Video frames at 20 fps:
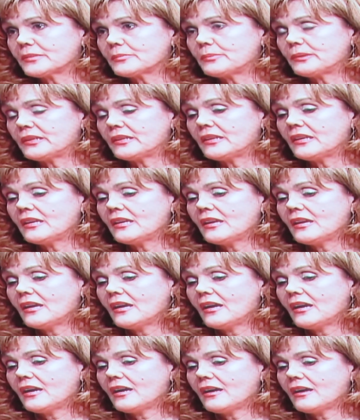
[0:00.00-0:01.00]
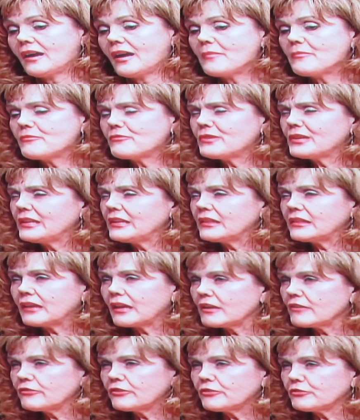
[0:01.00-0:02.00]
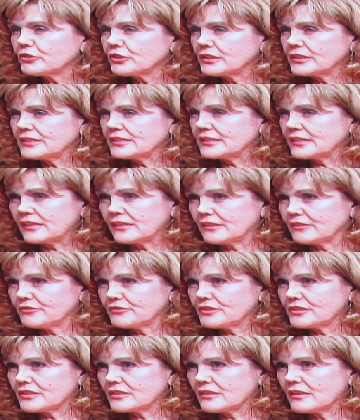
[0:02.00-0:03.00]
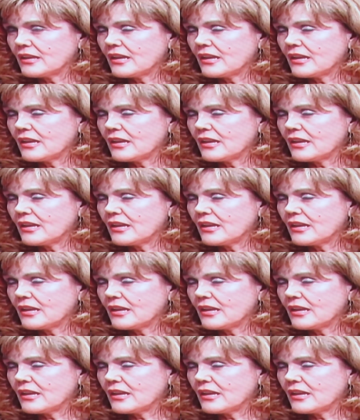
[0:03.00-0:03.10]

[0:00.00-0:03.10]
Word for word: But uh, I'm really thankful for this gift.